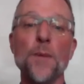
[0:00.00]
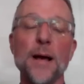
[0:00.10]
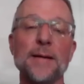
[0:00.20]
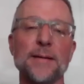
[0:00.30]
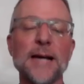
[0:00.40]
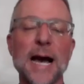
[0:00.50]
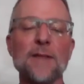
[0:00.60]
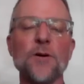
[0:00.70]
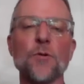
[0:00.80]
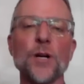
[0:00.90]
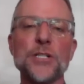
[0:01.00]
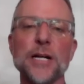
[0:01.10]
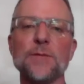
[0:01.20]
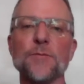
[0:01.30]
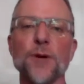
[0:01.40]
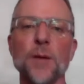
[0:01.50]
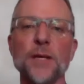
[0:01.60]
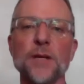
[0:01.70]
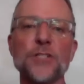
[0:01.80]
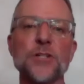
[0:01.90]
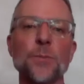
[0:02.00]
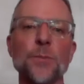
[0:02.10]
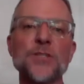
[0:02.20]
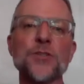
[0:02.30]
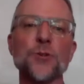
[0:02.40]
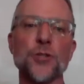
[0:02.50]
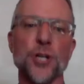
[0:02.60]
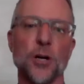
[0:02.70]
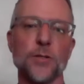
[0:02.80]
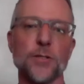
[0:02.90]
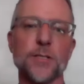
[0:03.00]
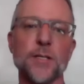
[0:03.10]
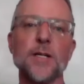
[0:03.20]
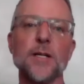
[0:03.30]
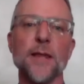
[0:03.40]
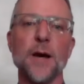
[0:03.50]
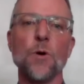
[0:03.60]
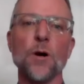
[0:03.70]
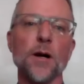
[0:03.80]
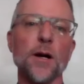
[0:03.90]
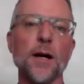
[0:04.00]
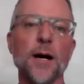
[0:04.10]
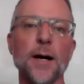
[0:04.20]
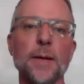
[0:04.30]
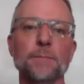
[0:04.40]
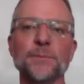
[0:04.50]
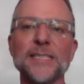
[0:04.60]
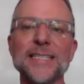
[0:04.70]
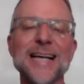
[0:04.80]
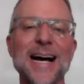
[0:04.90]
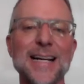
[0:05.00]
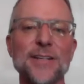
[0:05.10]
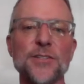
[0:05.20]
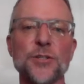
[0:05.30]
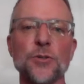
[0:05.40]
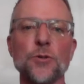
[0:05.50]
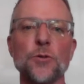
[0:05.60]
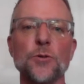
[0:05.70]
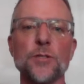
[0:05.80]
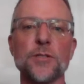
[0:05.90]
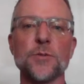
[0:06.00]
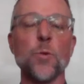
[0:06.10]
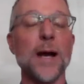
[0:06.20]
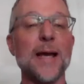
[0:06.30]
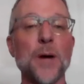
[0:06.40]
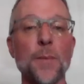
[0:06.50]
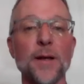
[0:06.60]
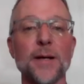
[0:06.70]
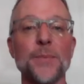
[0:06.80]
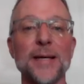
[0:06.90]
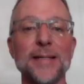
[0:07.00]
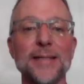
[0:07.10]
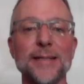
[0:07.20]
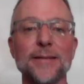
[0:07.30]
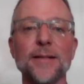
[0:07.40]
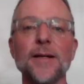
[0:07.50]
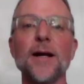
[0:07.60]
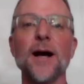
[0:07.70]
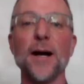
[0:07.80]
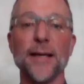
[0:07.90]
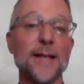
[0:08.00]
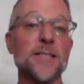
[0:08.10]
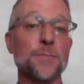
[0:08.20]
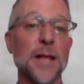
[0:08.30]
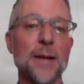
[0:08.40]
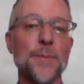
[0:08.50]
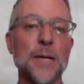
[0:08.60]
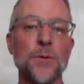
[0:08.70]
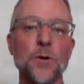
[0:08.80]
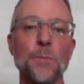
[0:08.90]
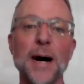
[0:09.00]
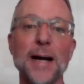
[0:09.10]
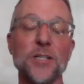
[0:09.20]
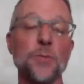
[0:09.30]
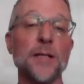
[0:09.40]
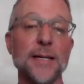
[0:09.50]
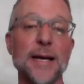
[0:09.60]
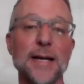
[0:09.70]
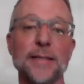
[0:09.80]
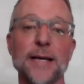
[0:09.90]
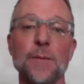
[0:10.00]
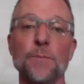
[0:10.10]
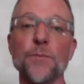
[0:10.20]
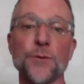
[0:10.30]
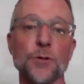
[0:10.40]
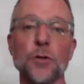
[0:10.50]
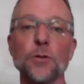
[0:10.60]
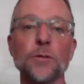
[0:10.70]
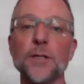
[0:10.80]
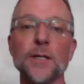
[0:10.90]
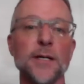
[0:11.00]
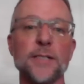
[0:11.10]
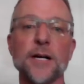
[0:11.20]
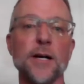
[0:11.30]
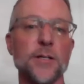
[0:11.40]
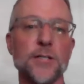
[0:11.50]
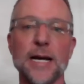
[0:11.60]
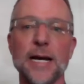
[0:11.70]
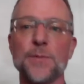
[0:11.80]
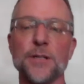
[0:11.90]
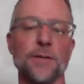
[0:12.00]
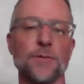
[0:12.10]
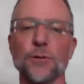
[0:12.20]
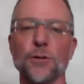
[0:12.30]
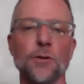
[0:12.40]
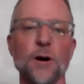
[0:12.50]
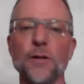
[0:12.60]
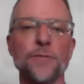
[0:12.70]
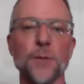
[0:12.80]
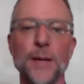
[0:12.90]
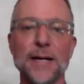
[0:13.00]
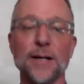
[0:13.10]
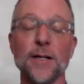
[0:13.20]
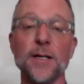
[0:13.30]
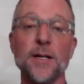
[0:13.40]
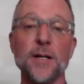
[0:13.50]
and kind of originating from the original minstrel shows that were designed to sway public opinion against Black people by humiliating them through stereotypes and through all different manner.